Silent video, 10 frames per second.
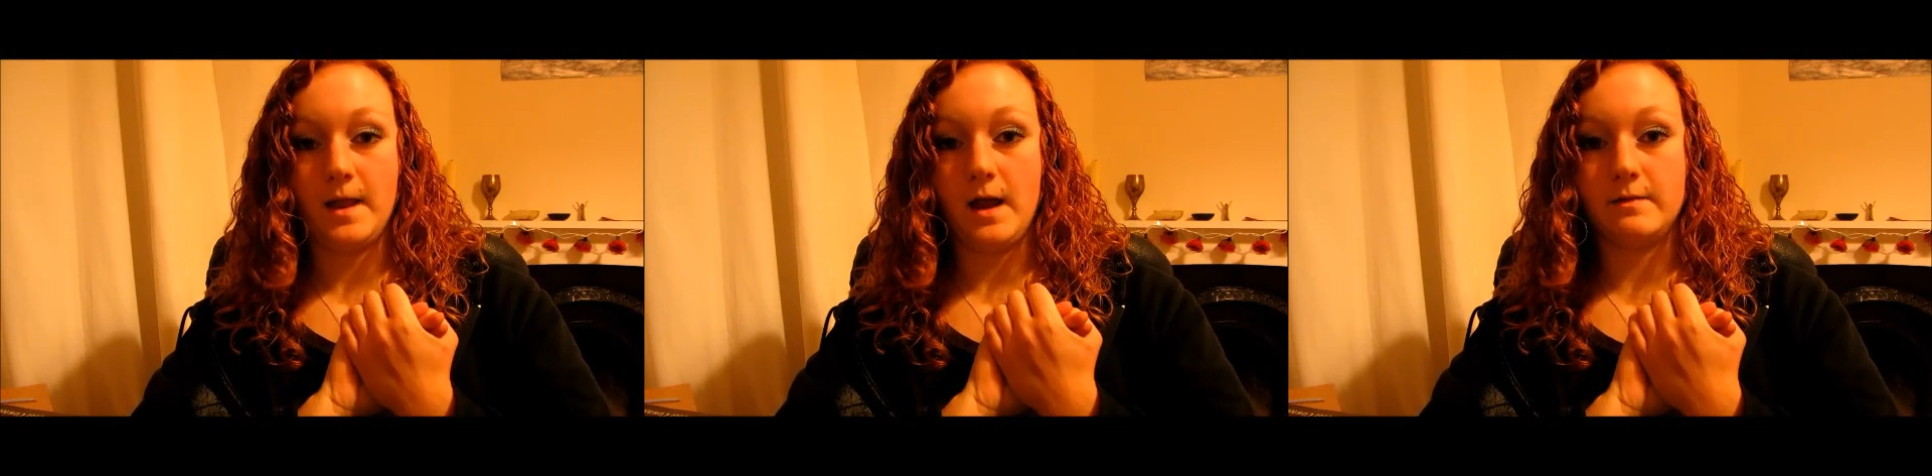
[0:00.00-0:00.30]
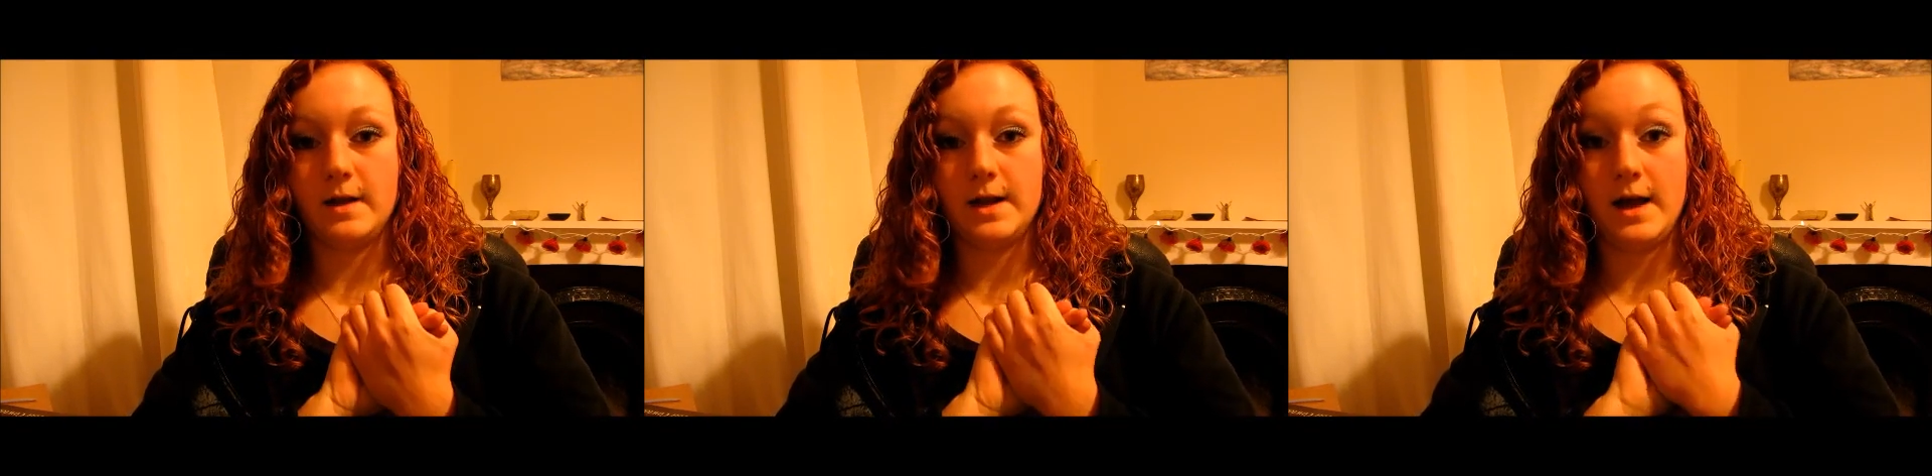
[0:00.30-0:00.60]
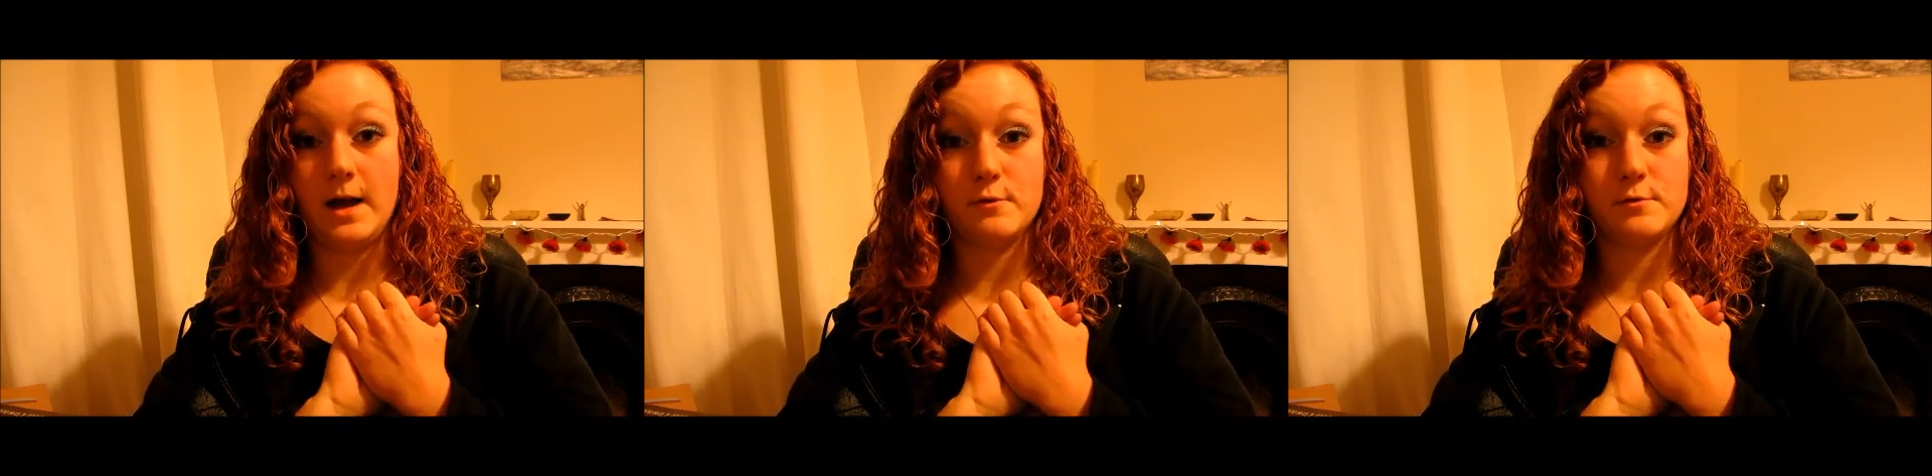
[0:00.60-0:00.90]
and then
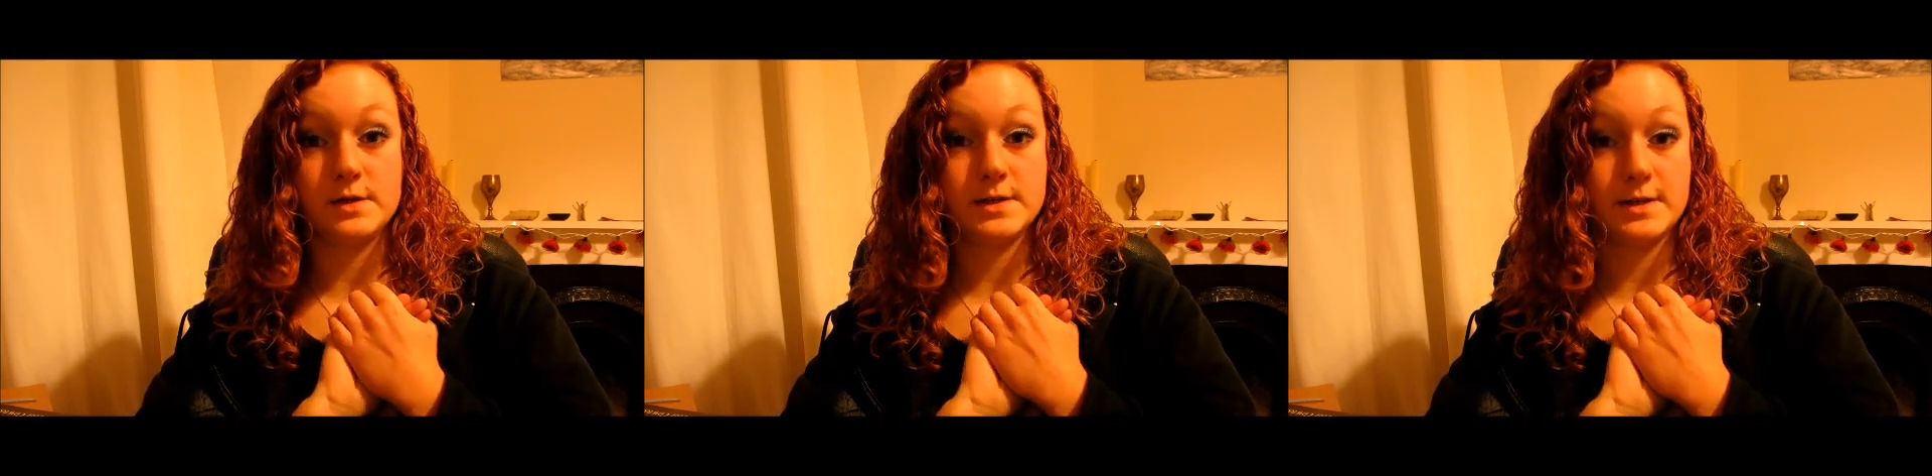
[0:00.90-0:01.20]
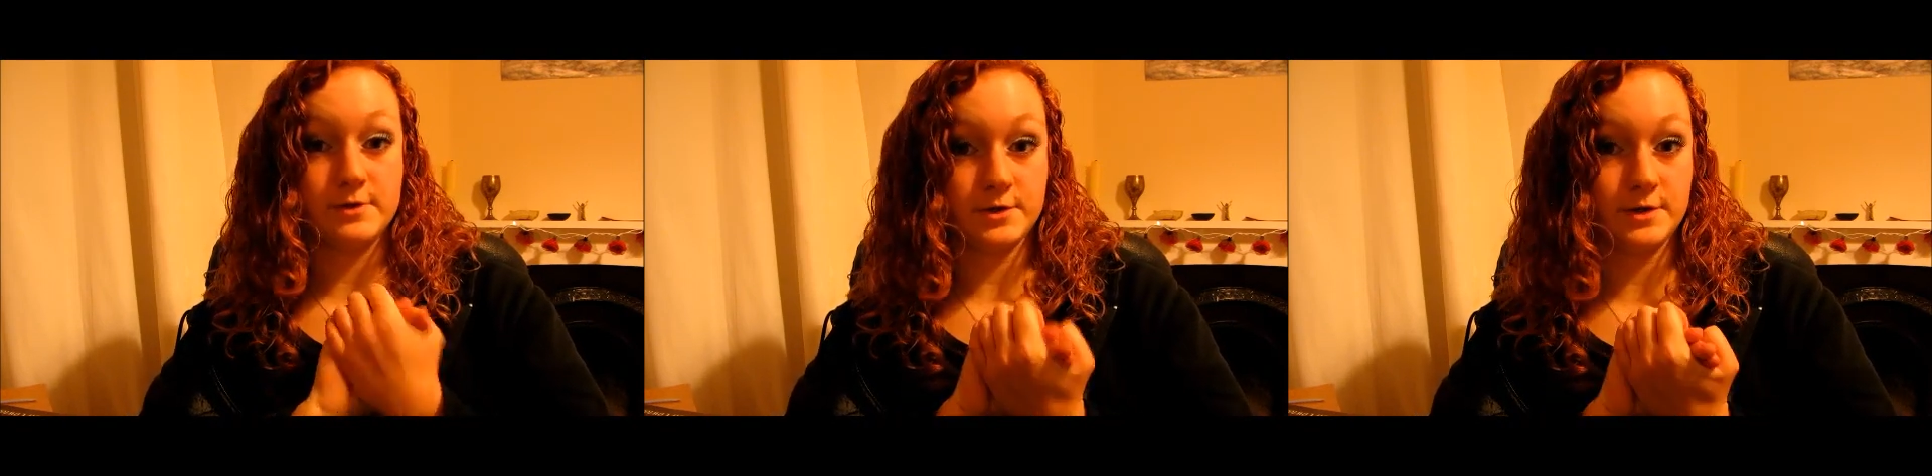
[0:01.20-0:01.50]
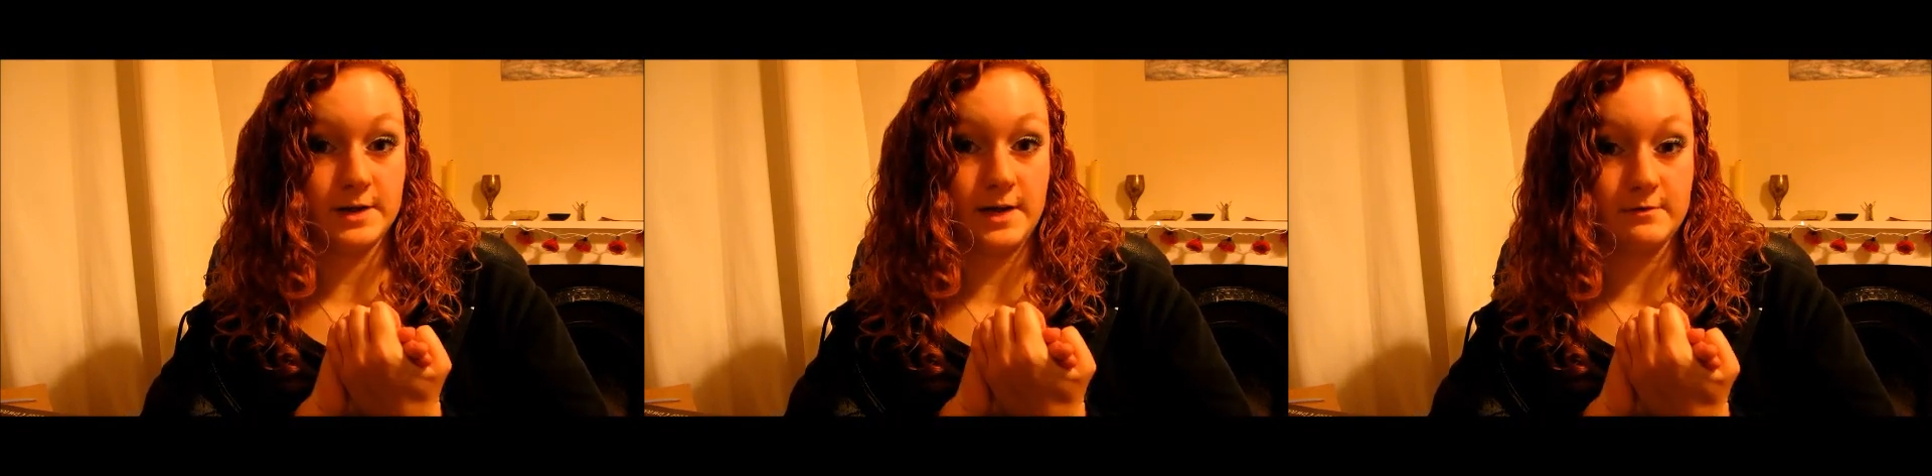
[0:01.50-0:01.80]
how serotonin